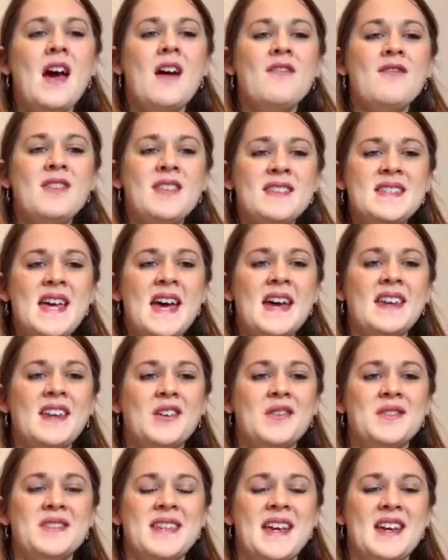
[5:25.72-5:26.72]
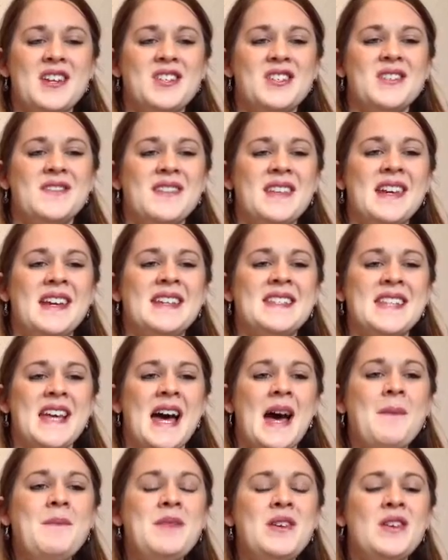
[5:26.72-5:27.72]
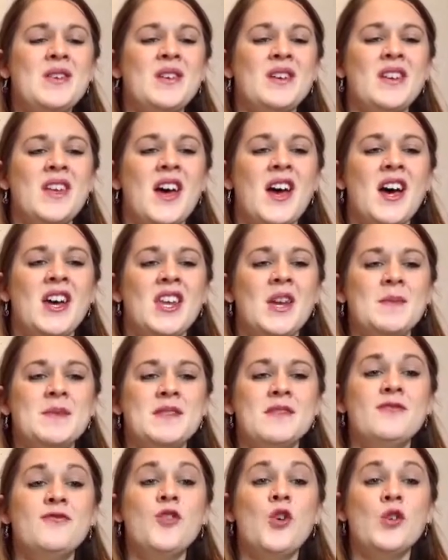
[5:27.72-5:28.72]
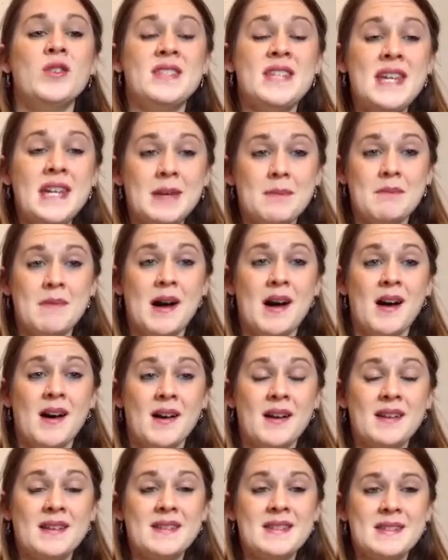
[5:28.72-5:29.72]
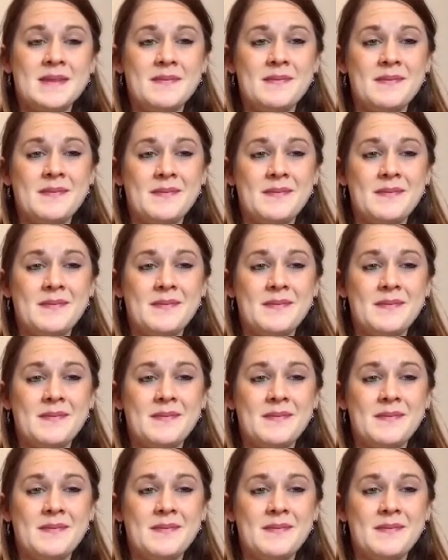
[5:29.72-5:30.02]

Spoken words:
For the technical section of the exam, you can earn up to 14 marks.